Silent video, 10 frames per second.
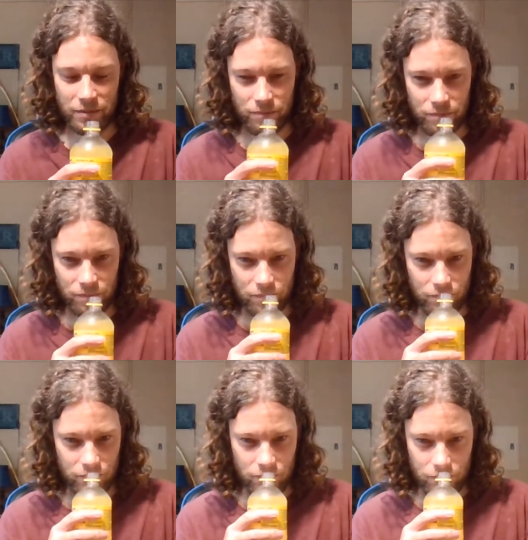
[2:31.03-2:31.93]

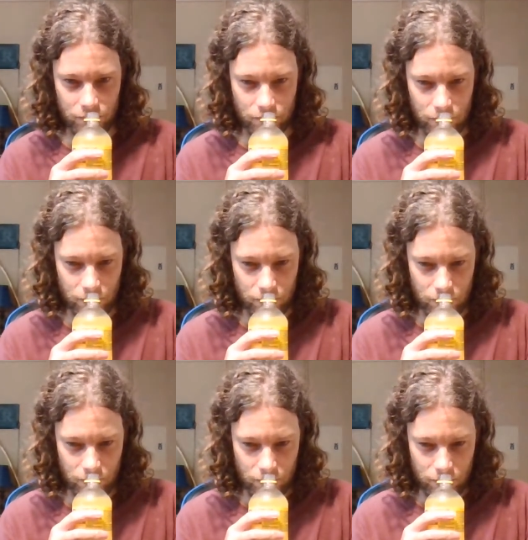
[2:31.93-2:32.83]

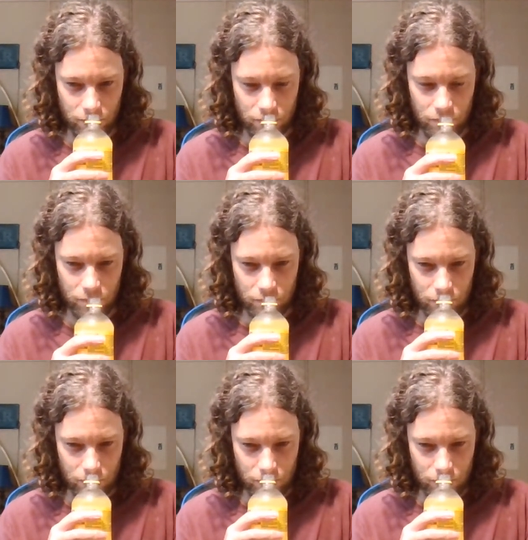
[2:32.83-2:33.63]
No one is speaking in this clip.